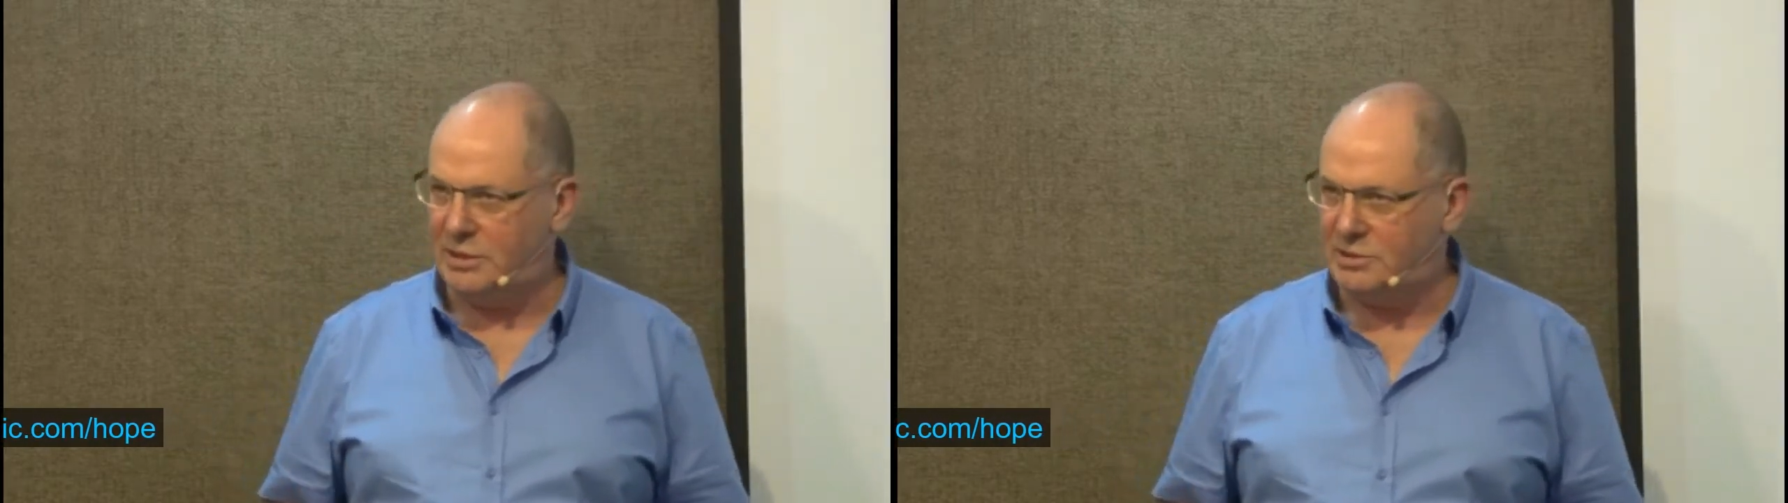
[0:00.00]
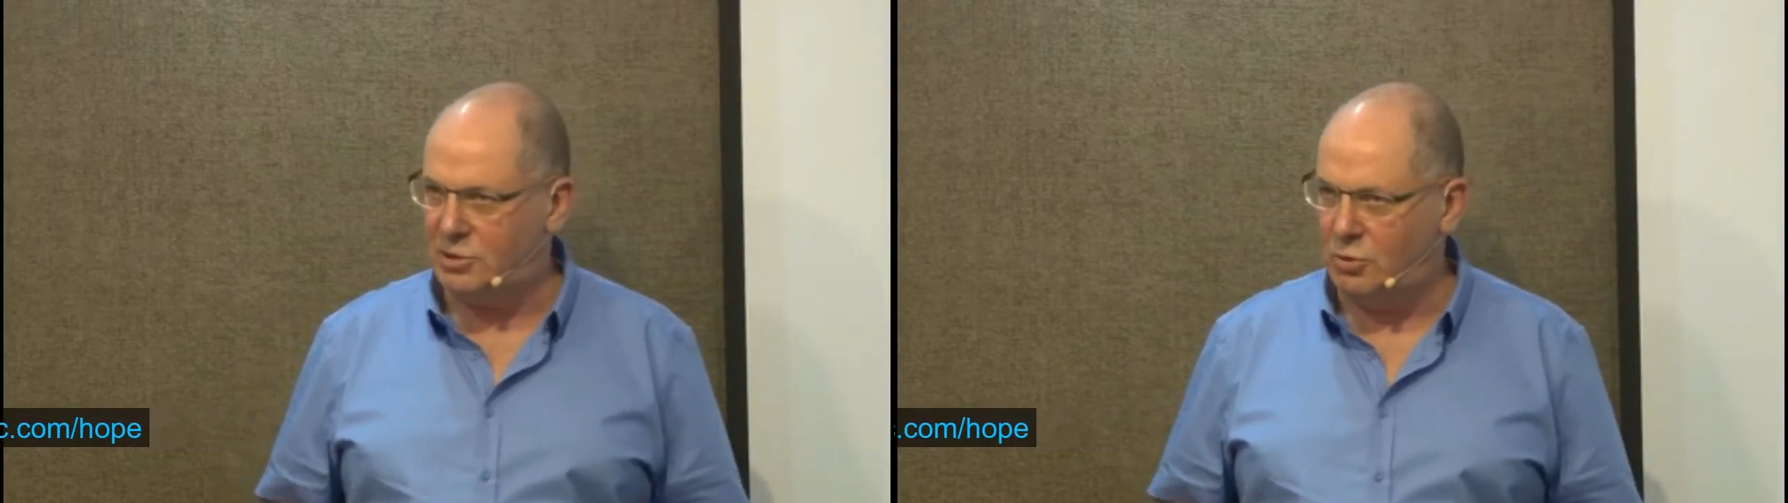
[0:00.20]

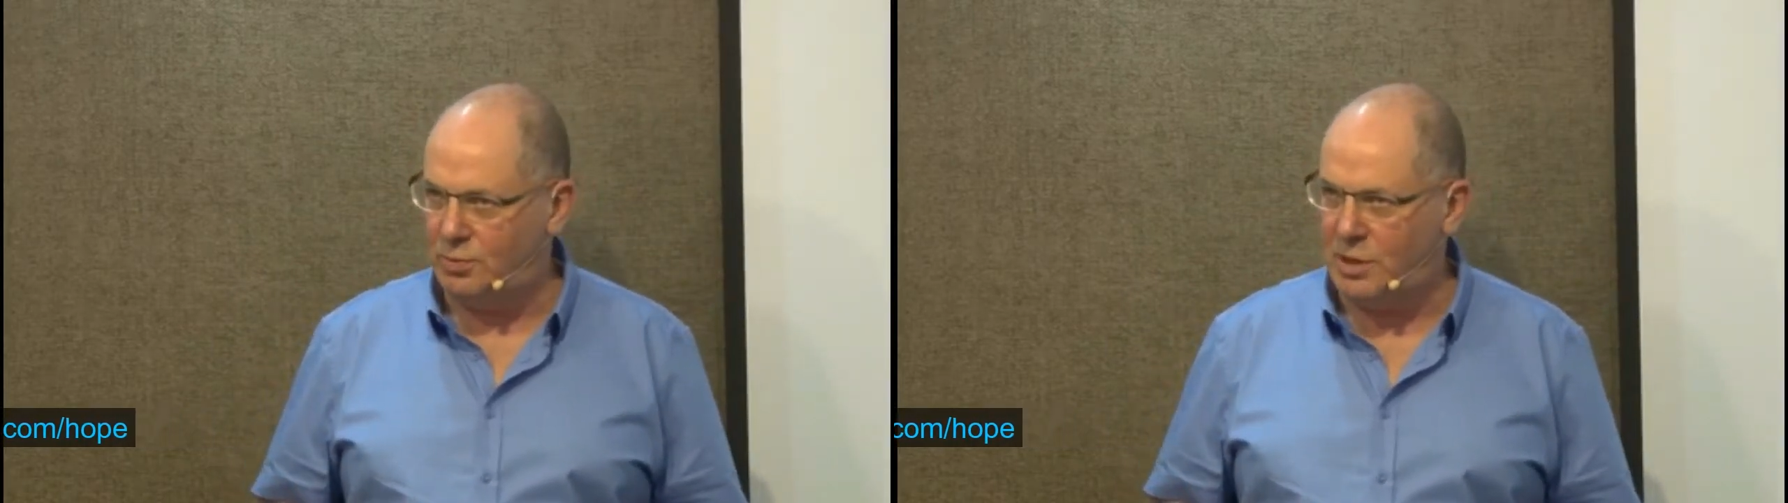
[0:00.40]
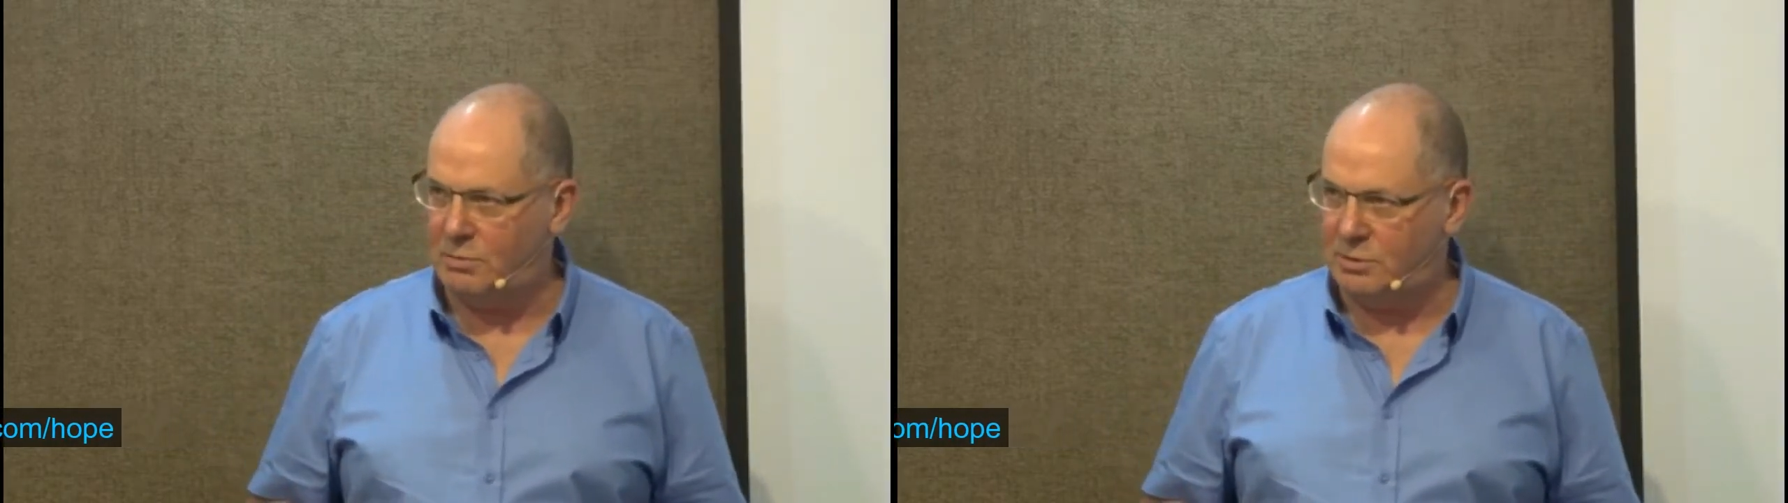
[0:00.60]
and so
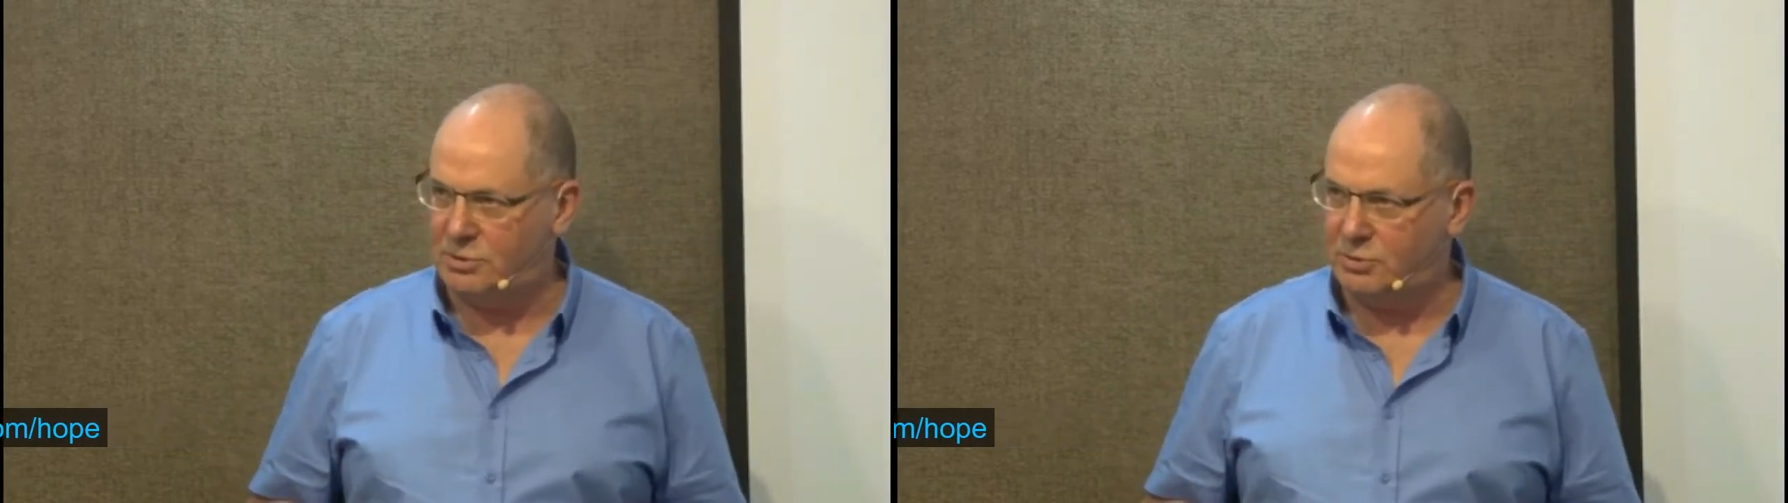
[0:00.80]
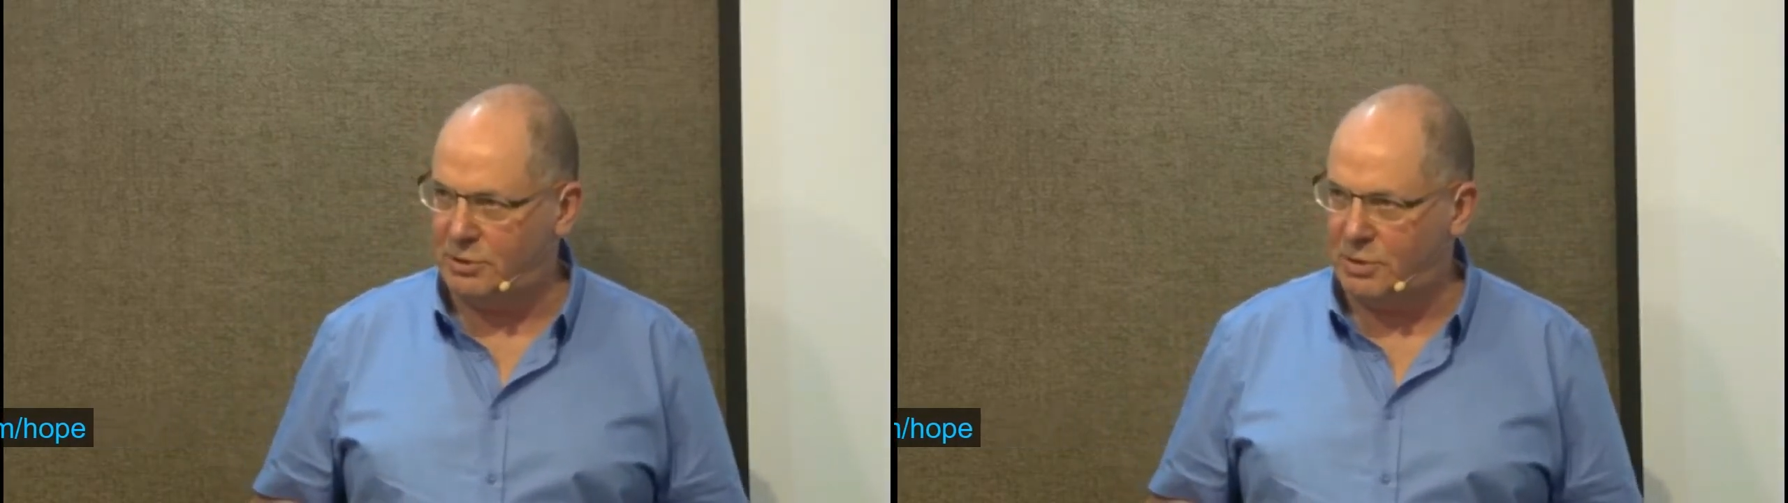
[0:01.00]

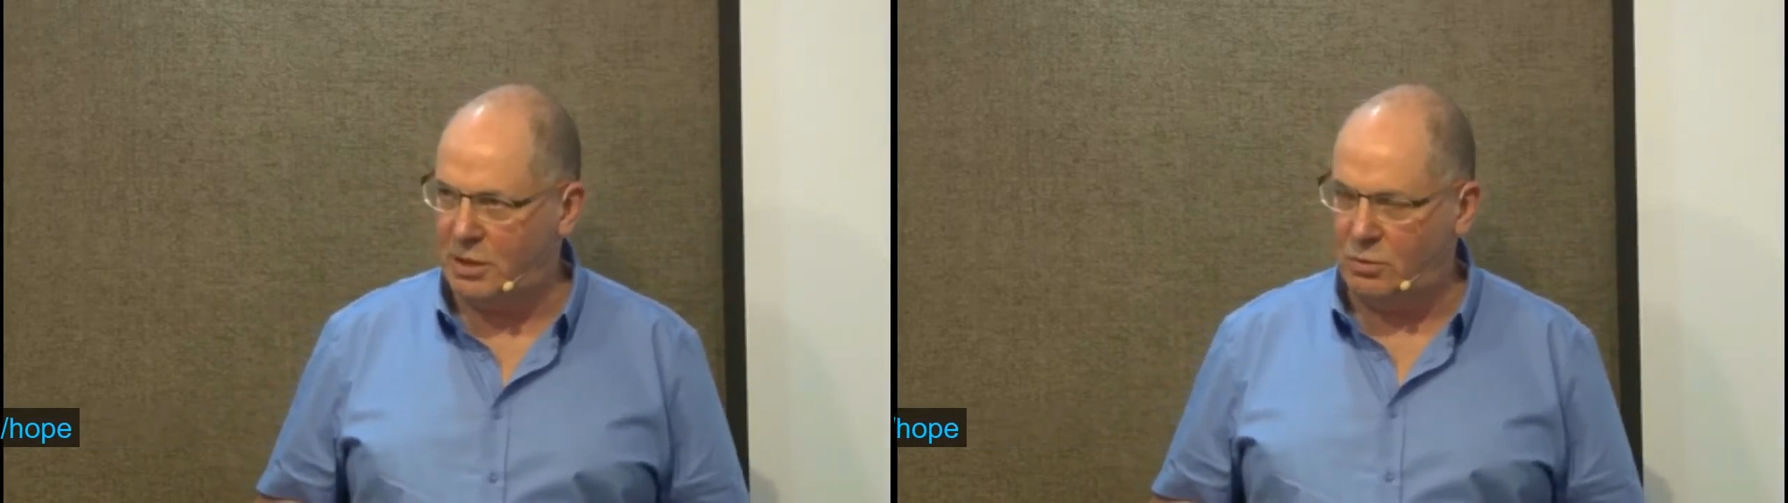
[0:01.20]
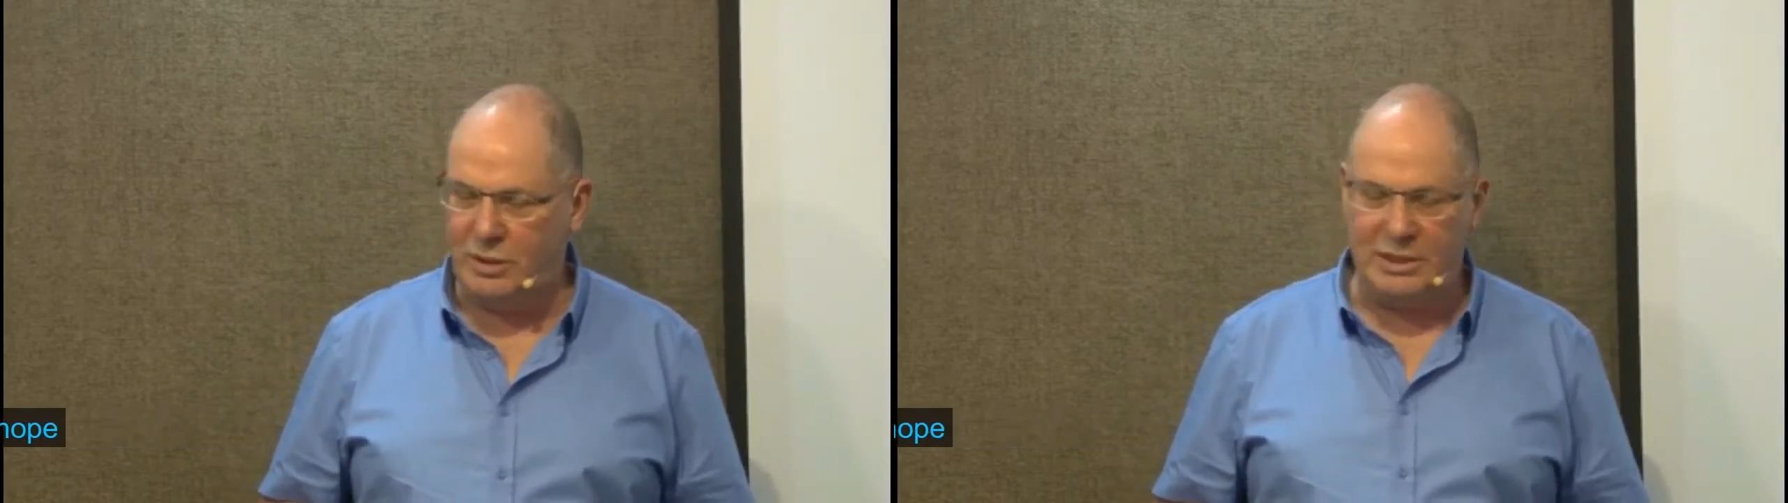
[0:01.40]
problems with
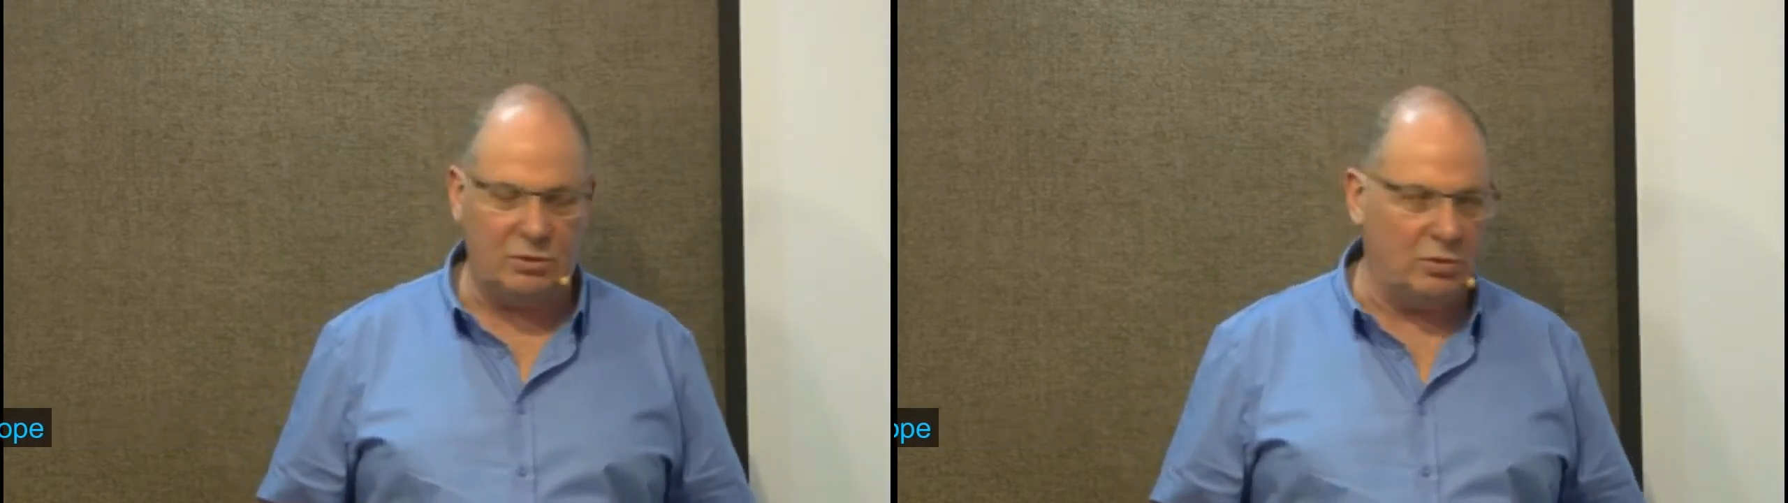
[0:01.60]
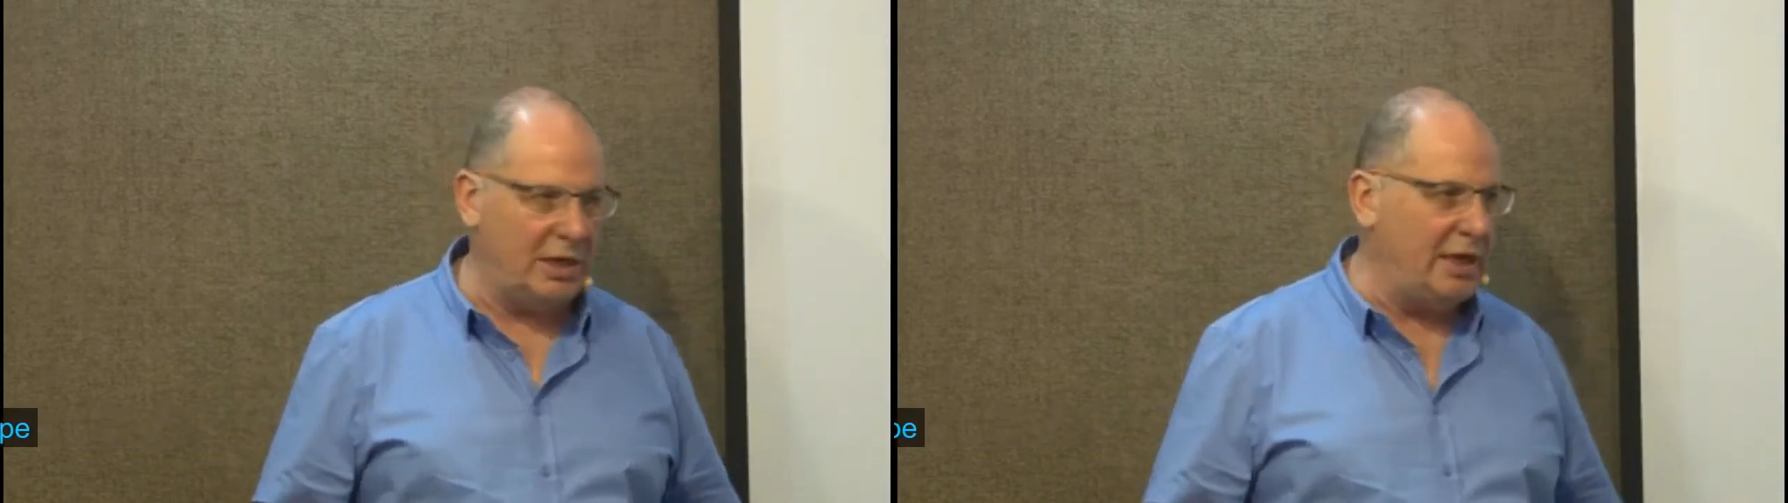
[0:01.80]
uh,
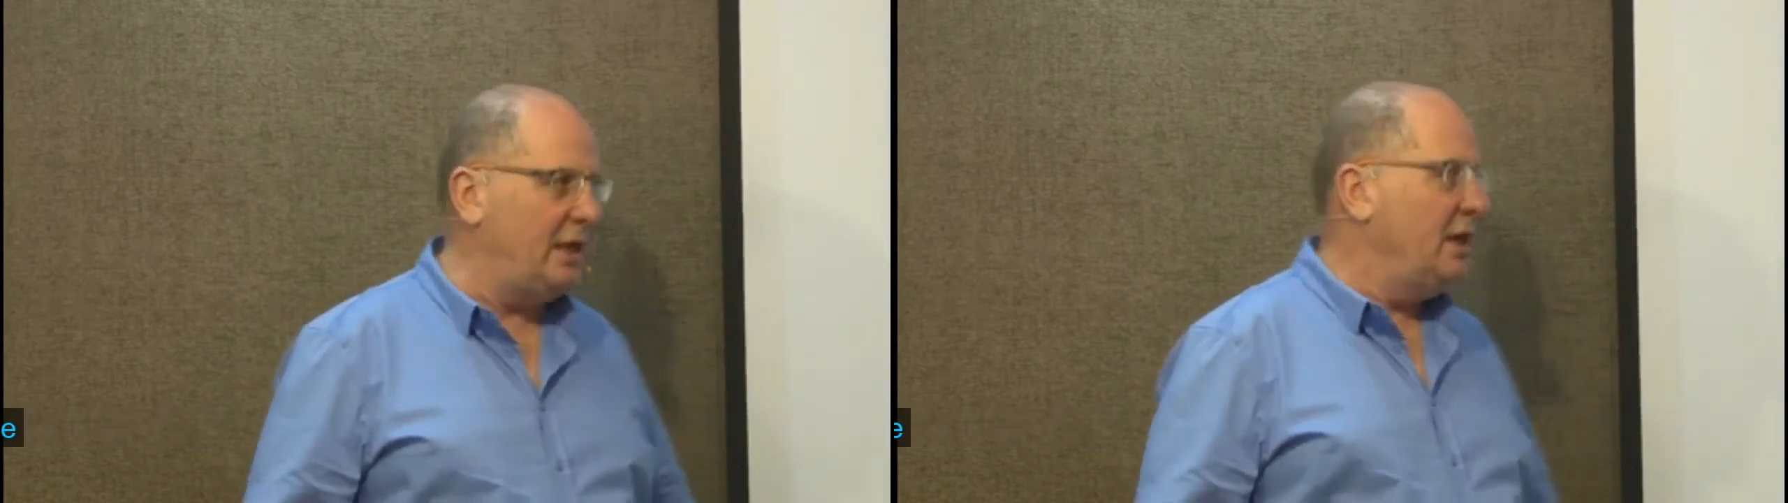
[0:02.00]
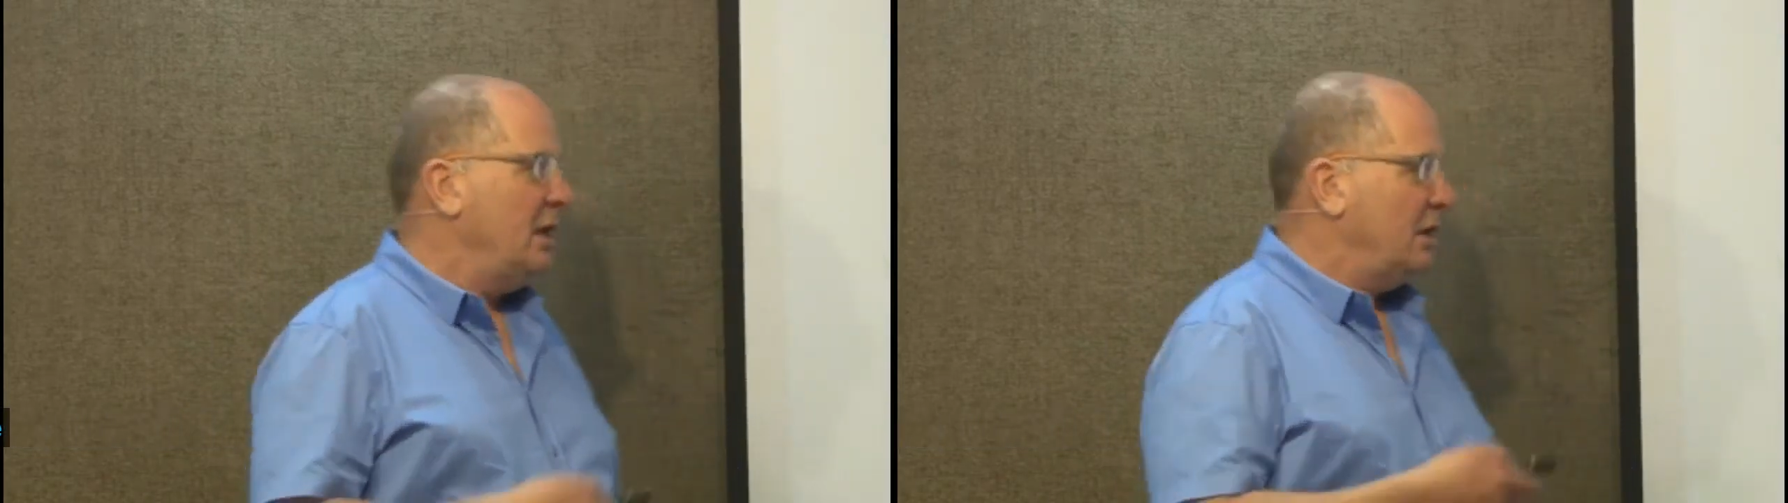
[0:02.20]
wheat today.